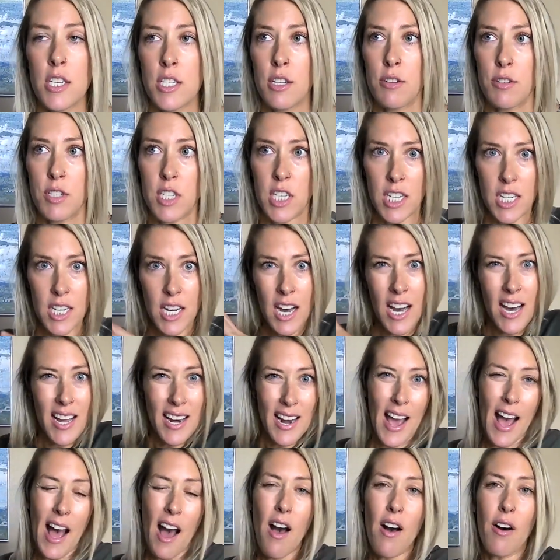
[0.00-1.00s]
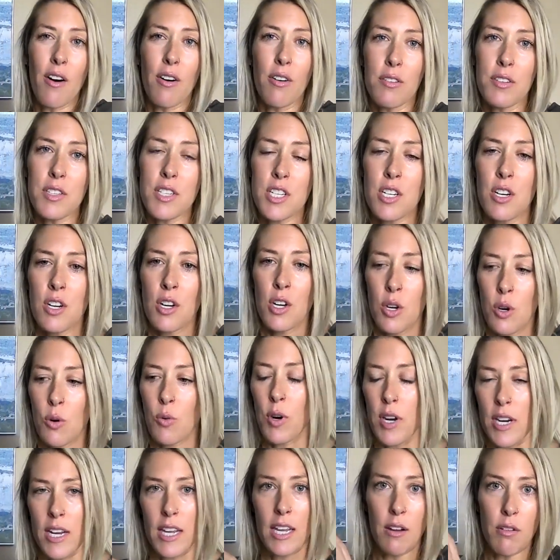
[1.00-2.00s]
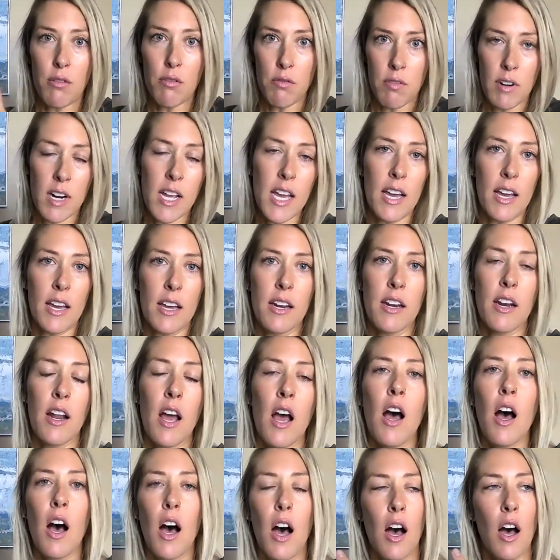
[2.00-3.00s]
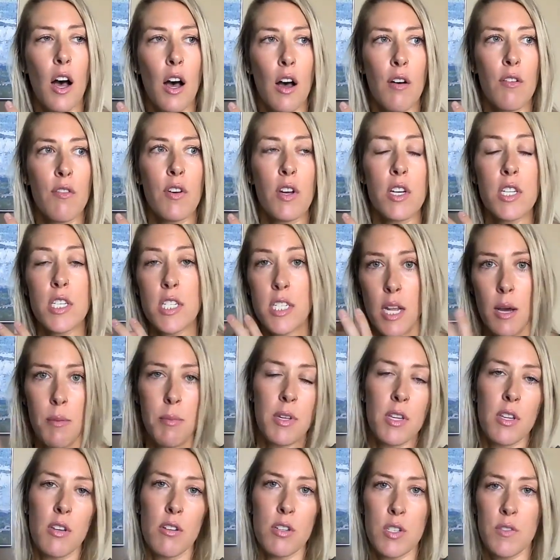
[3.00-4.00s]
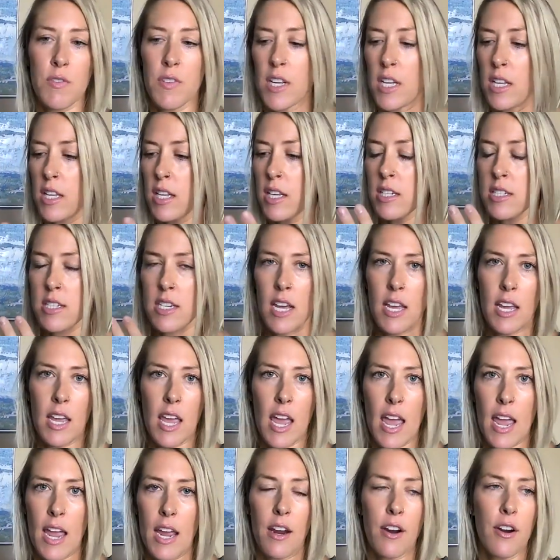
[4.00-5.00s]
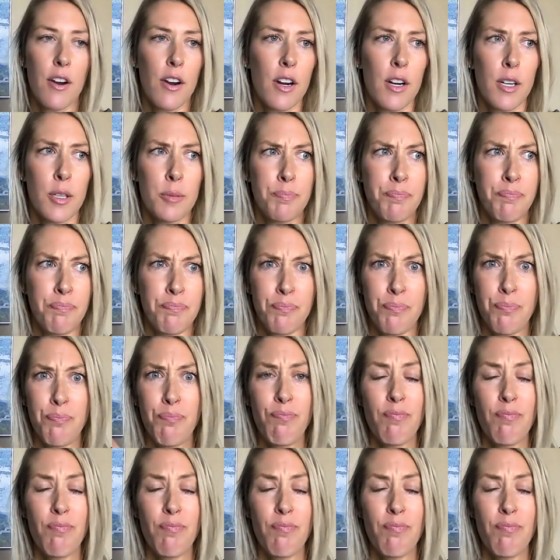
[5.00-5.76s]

So to cut out or get rid of some of those feelings like anger,